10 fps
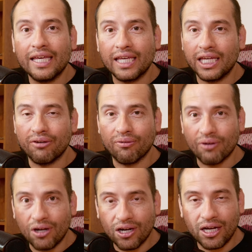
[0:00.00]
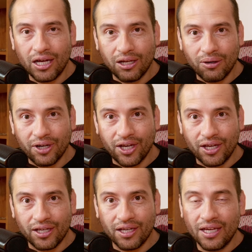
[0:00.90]
he rocked
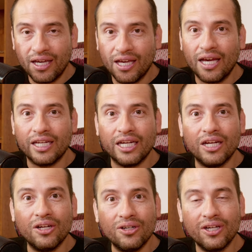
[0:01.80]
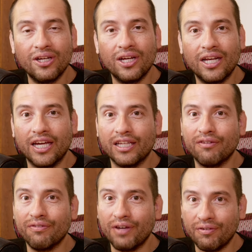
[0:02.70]
Holloway, and it looked like
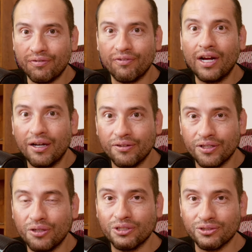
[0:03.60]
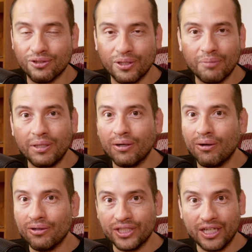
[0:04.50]
the fifth round, it was gonna be
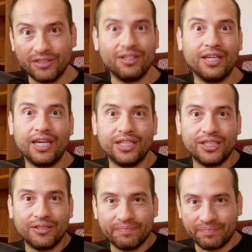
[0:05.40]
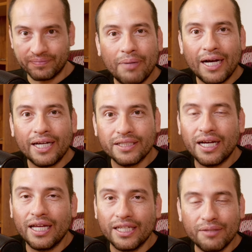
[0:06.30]
all Justin Gaethje.
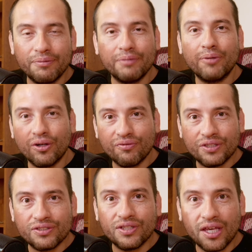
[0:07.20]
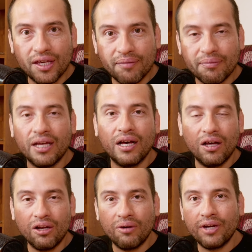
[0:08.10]
But a little bit more of the same,
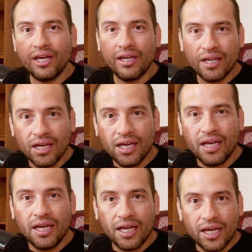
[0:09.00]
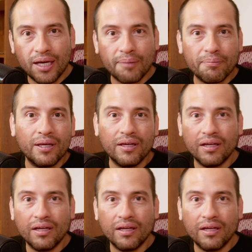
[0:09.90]
Holloway kept